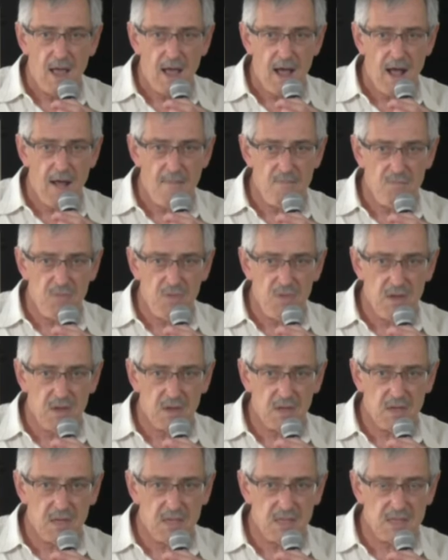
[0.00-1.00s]

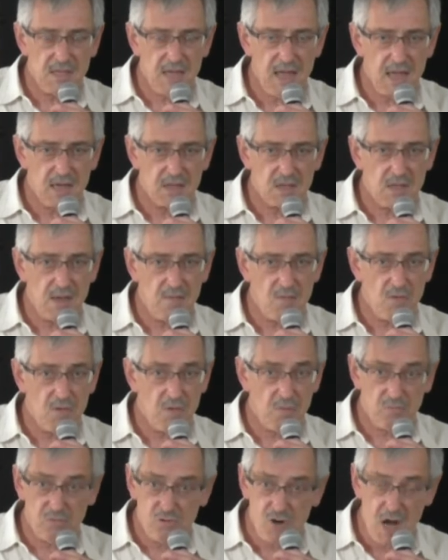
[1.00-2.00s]
that can take some of
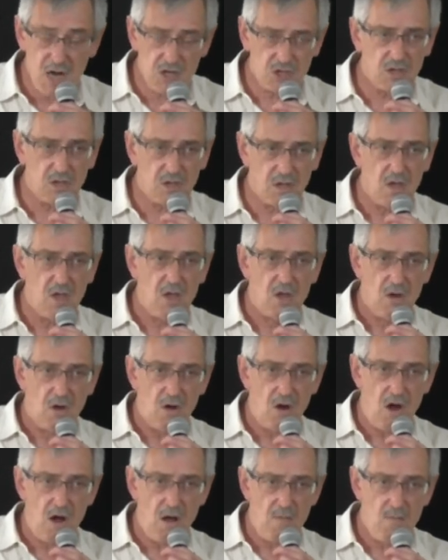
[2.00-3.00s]
the pressure
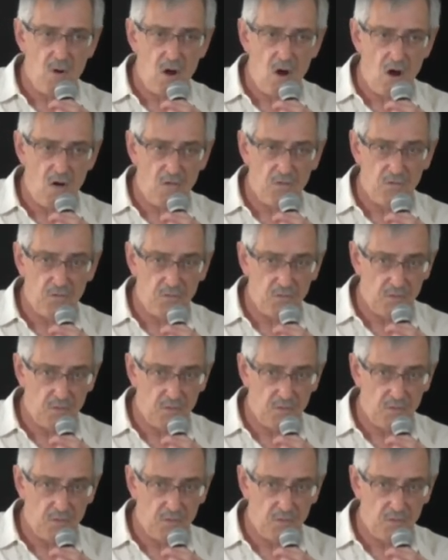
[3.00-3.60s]
off